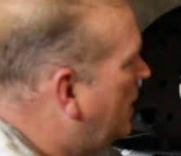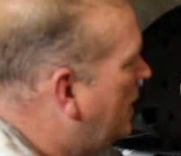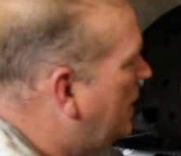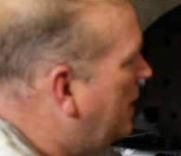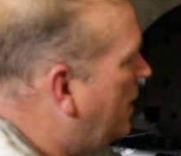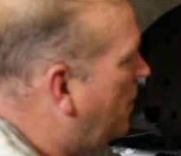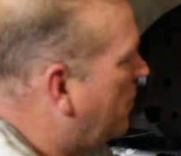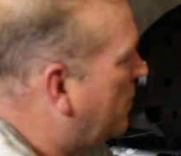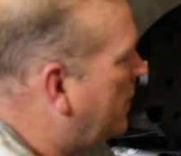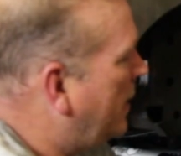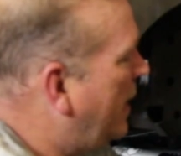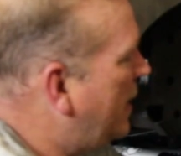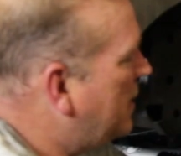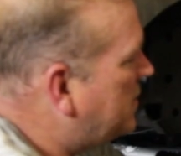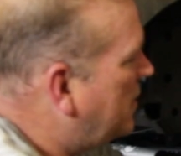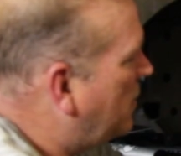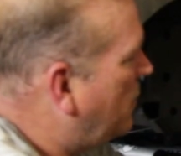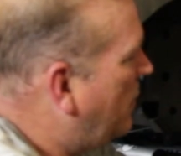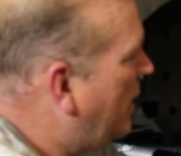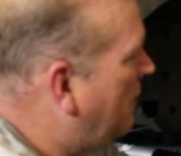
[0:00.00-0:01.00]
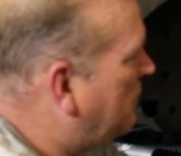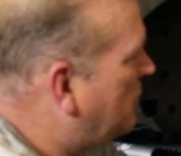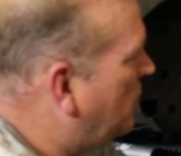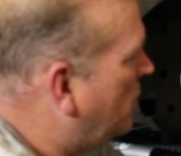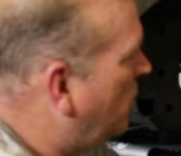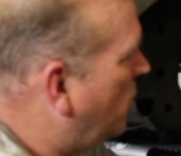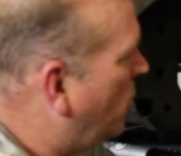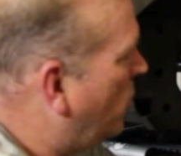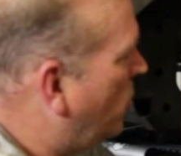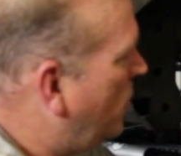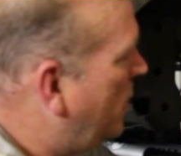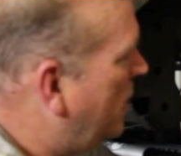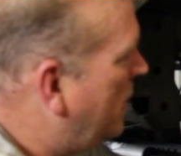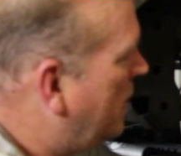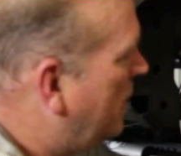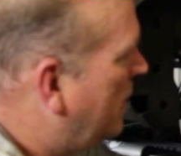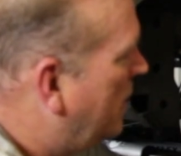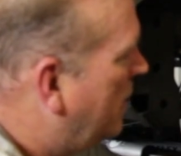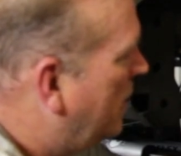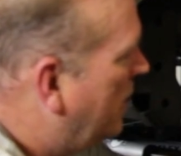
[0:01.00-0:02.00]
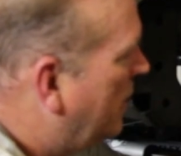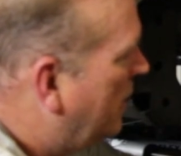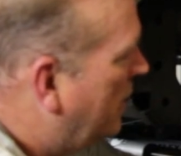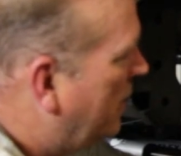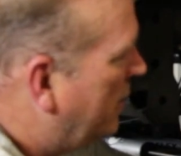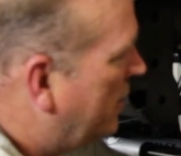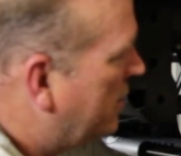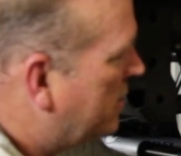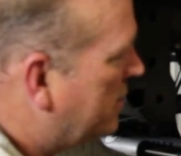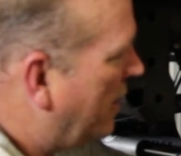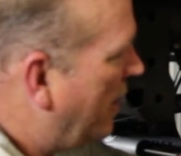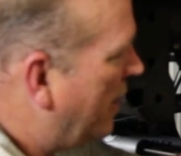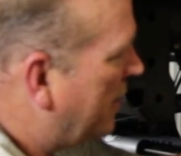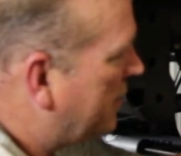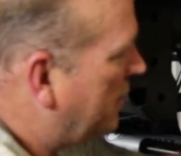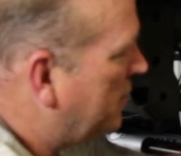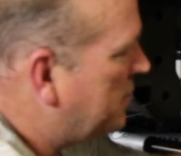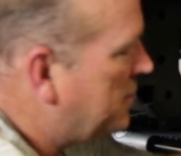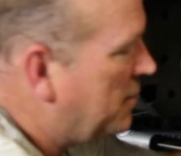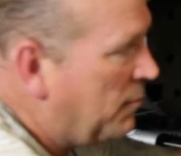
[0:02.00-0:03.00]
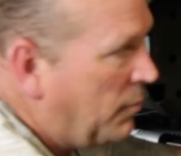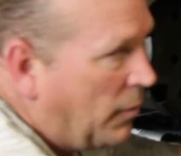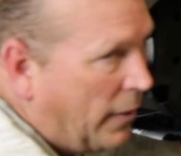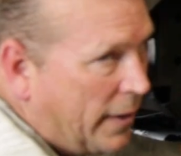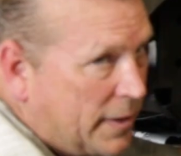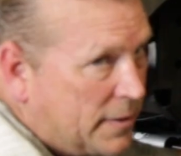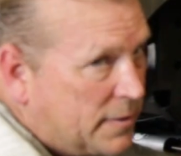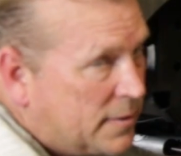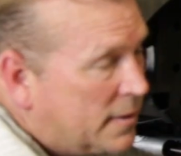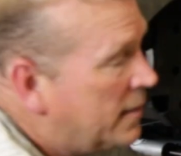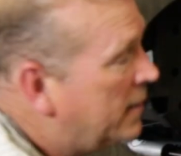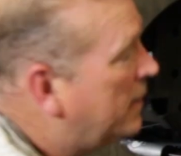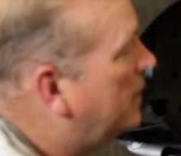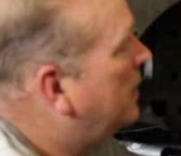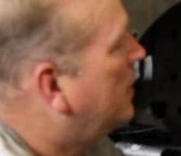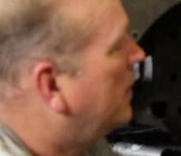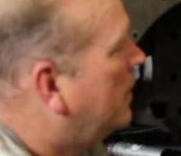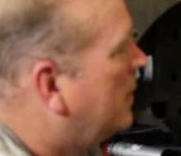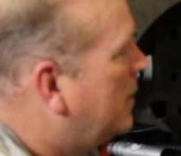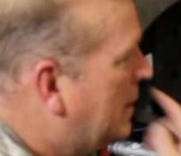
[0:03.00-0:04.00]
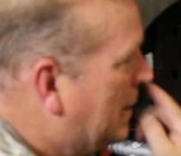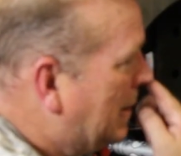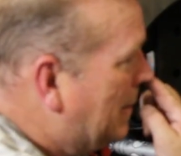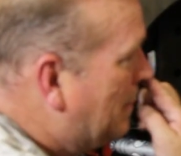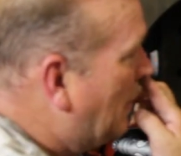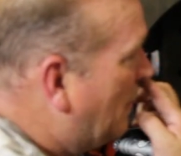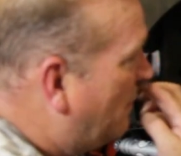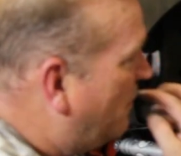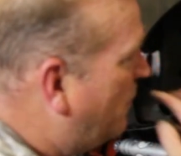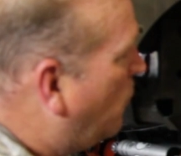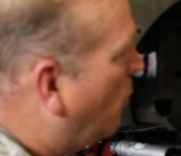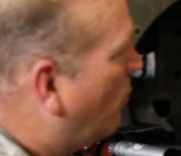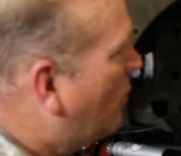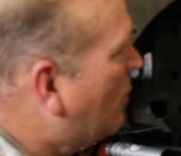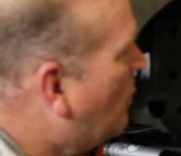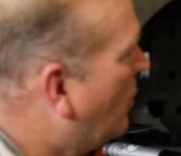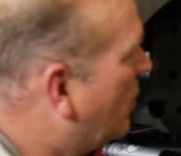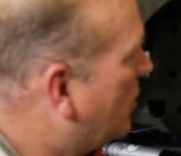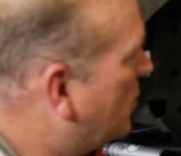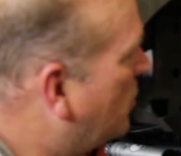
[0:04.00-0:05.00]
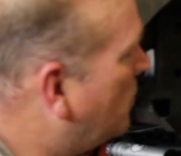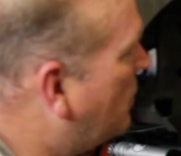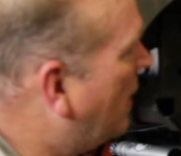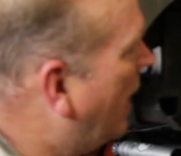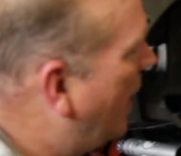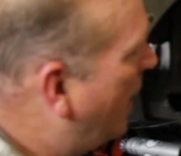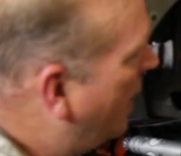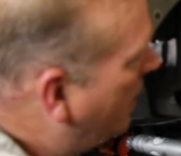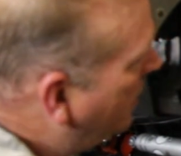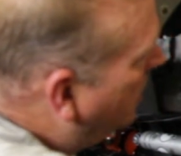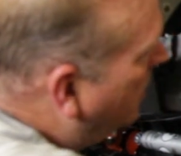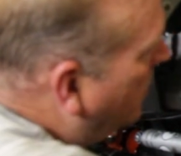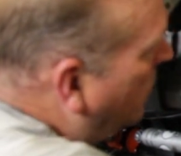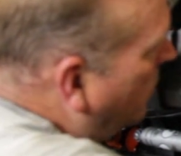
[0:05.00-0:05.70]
Now, the last thing we have to do is lock this in place. But before we want to do that,